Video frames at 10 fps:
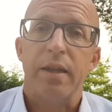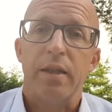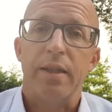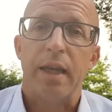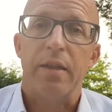
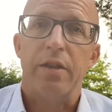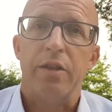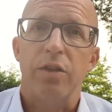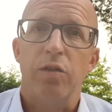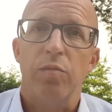are set
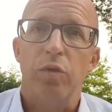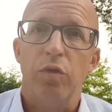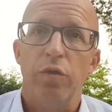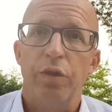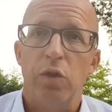to
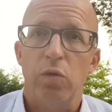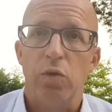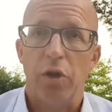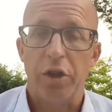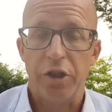move to
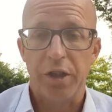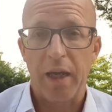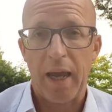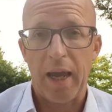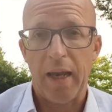non-urgent
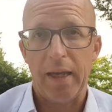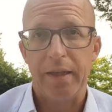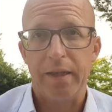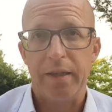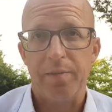care
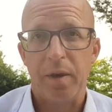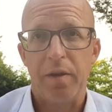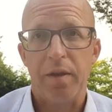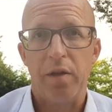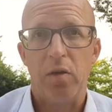later this
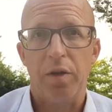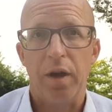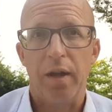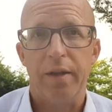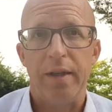month in Northern
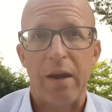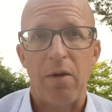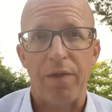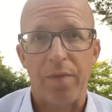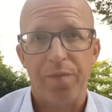Ireland.
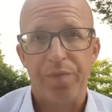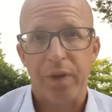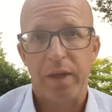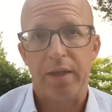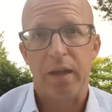However,
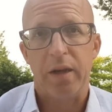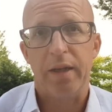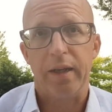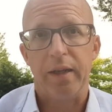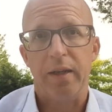it's
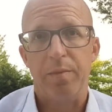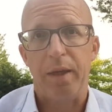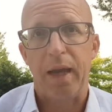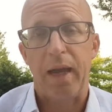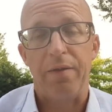likely to
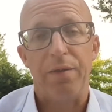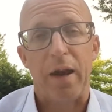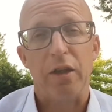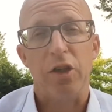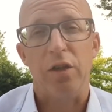be at a
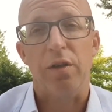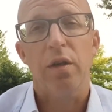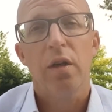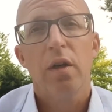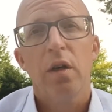fraction
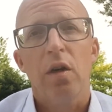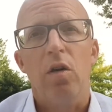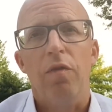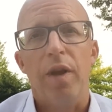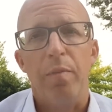
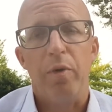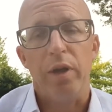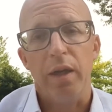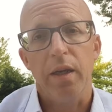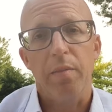of their
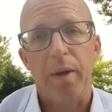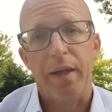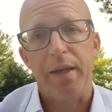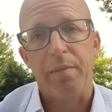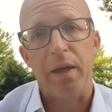
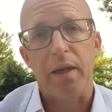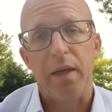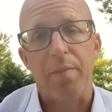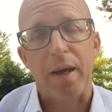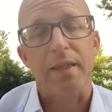
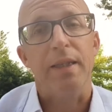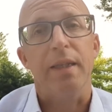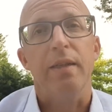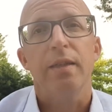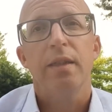pre-pandemic
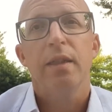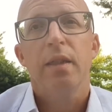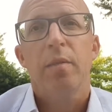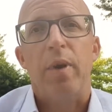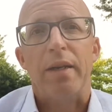capacity.
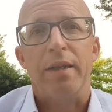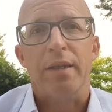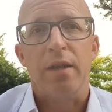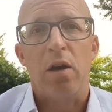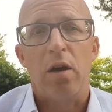
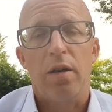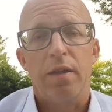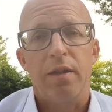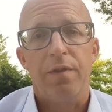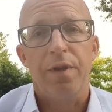Practices are
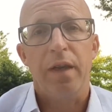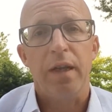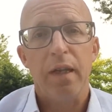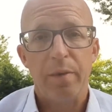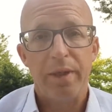
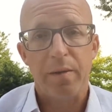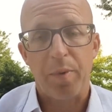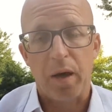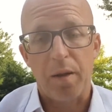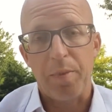severely limited
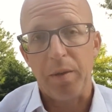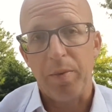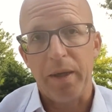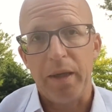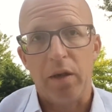by
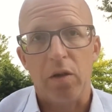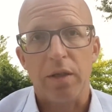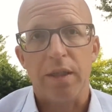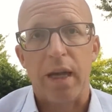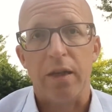PPE
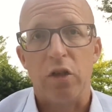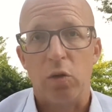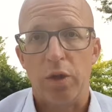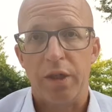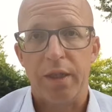costs and
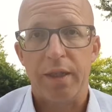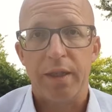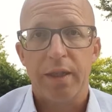shortages,